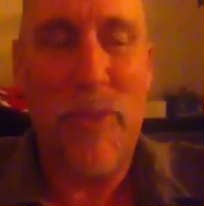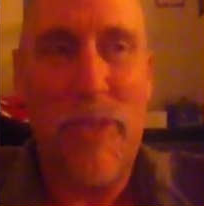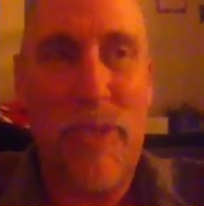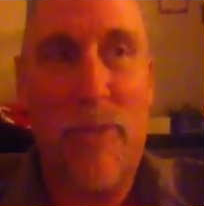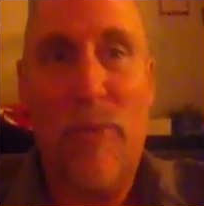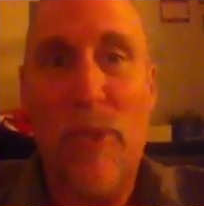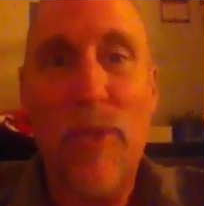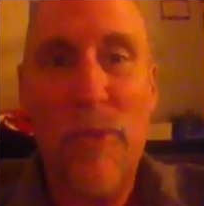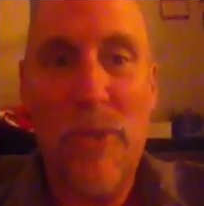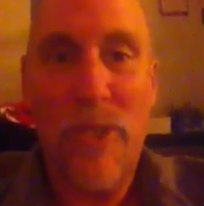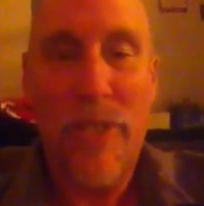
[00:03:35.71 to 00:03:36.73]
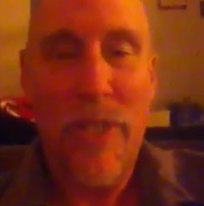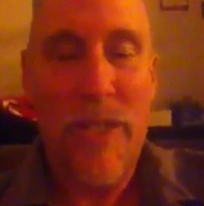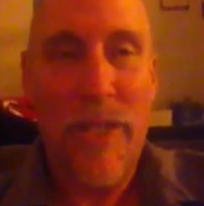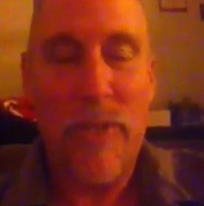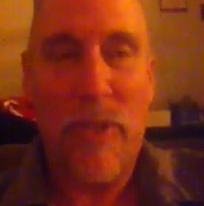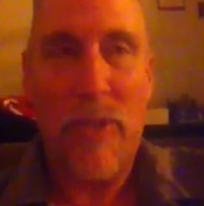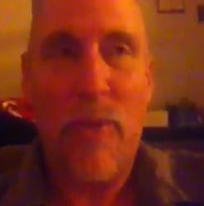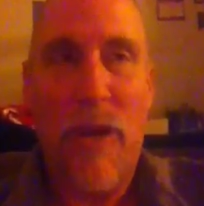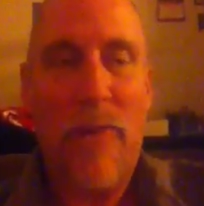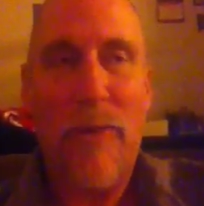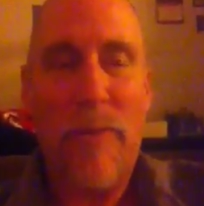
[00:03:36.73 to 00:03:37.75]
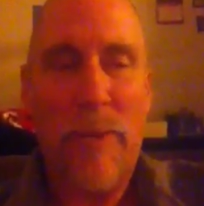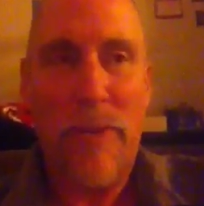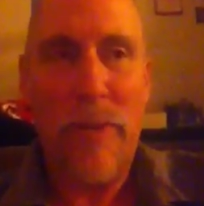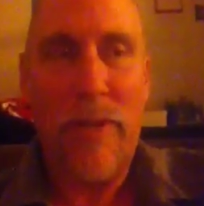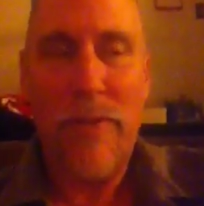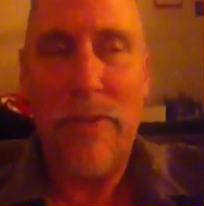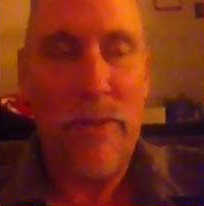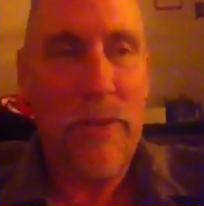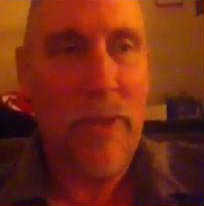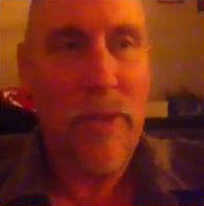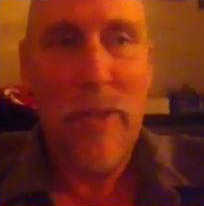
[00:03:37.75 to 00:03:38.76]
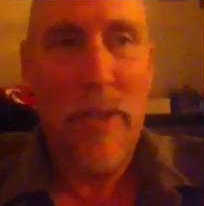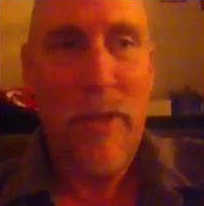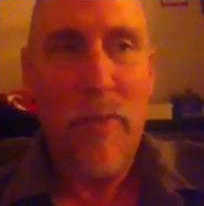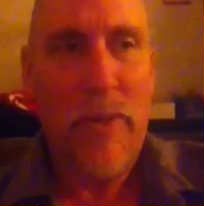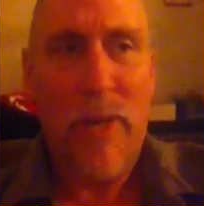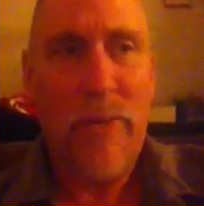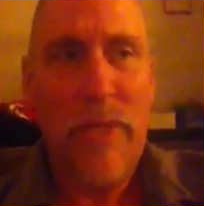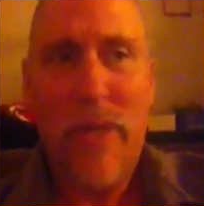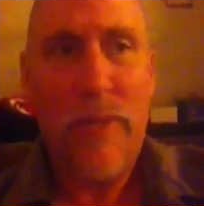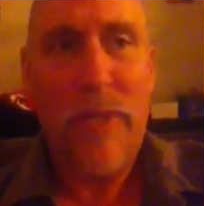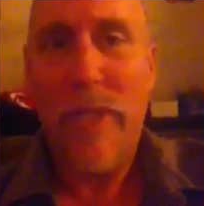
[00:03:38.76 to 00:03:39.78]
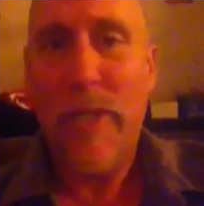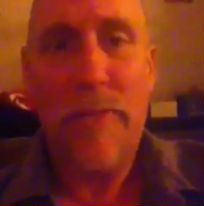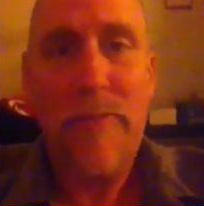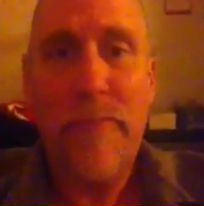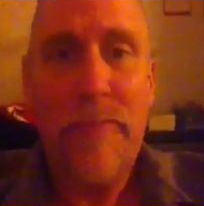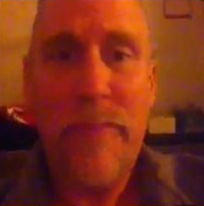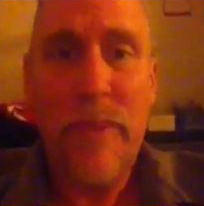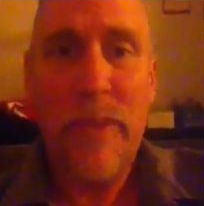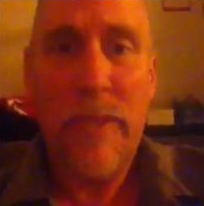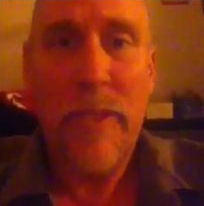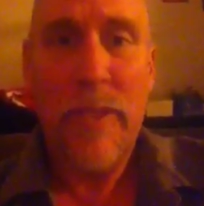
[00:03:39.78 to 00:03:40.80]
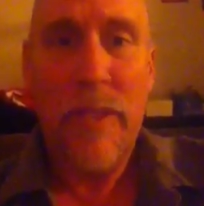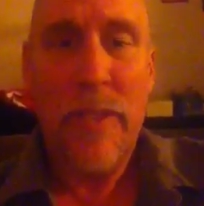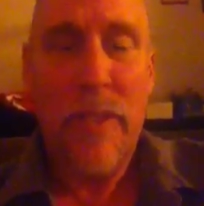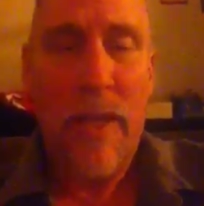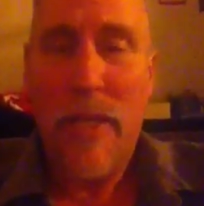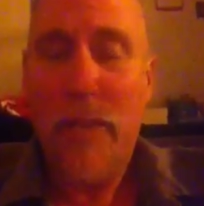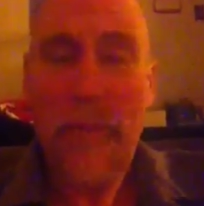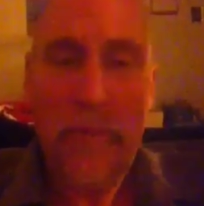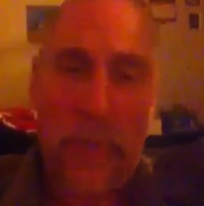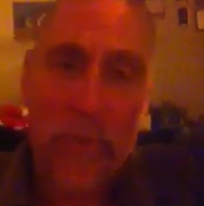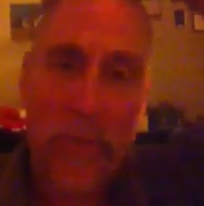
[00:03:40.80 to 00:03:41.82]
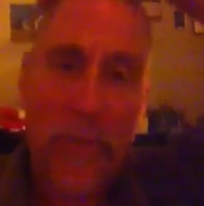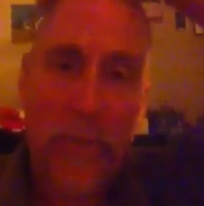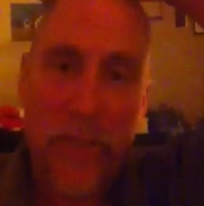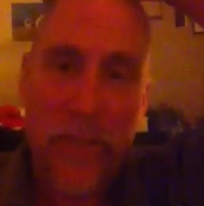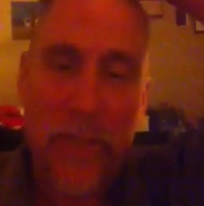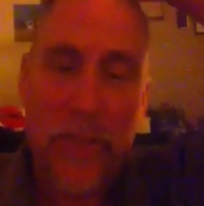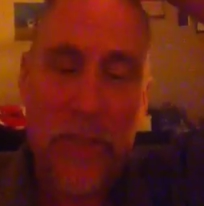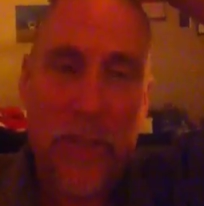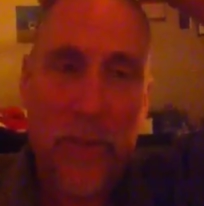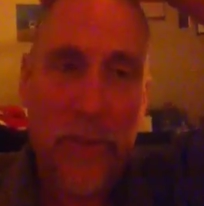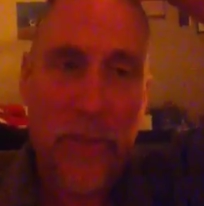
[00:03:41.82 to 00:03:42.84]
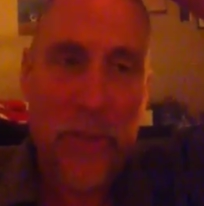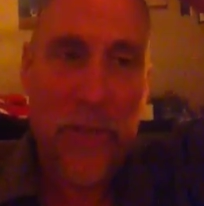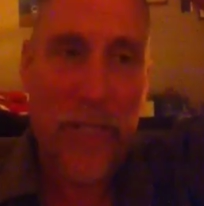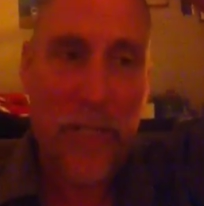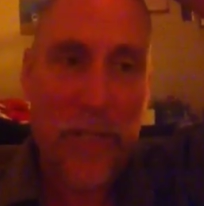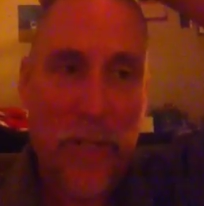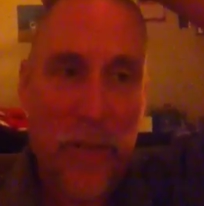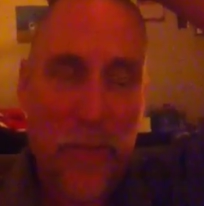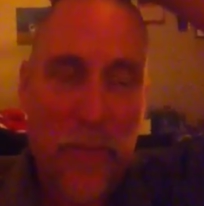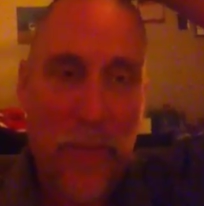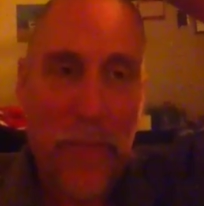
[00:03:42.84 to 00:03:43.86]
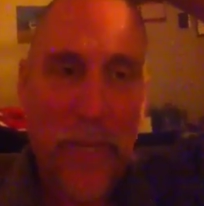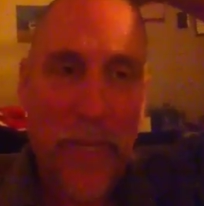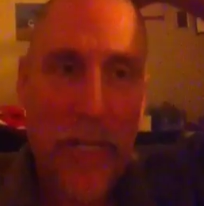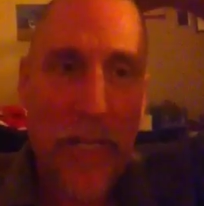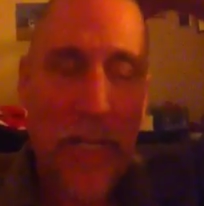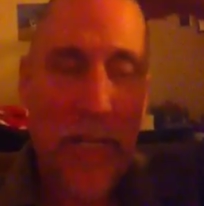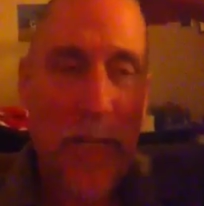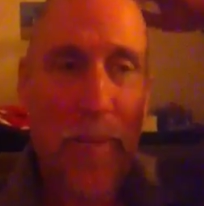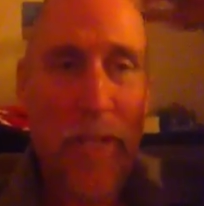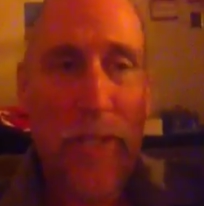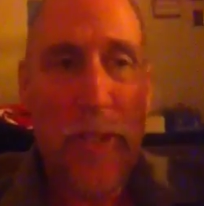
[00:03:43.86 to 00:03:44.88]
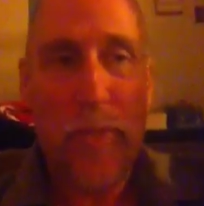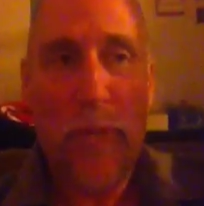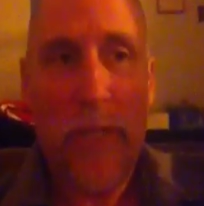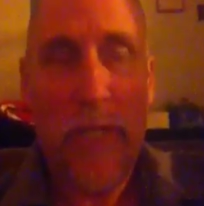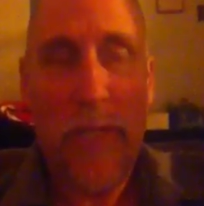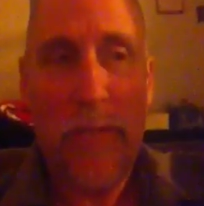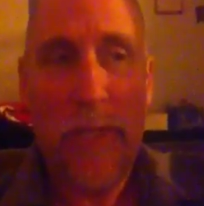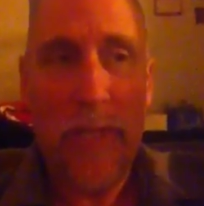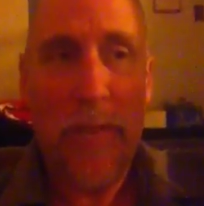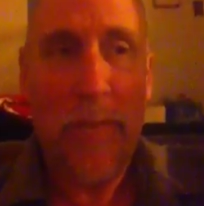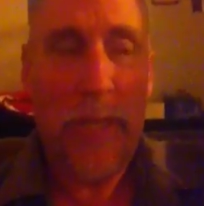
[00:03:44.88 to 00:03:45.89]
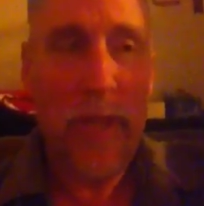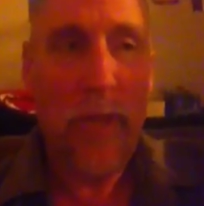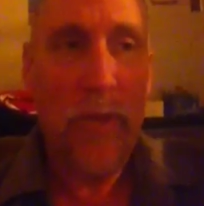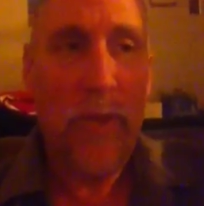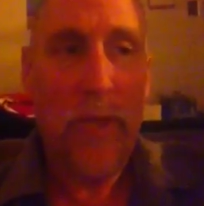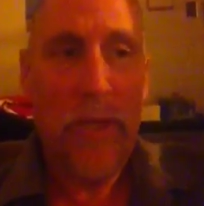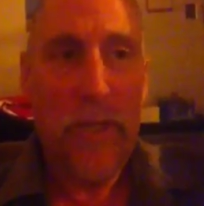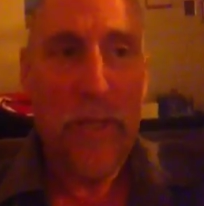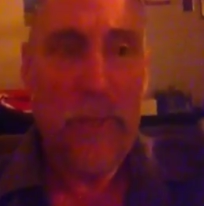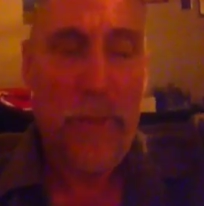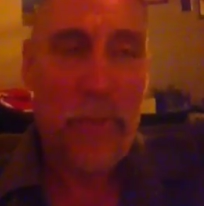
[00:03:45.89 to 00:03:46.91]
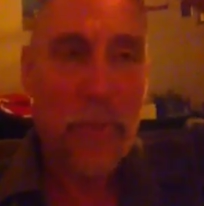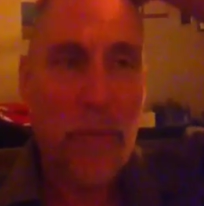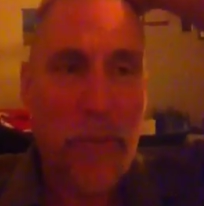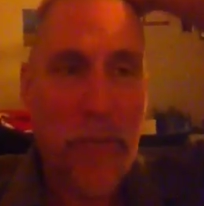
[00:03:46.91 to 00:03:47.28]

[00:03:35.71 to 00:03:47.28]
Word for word: weights, and they were huge. And I was like, wow, my brother-in-law is so strong. But I would never hit him. I loved him too much. You know, I wasn't trying to be mean and hit him. I just wanted him to let me go because people were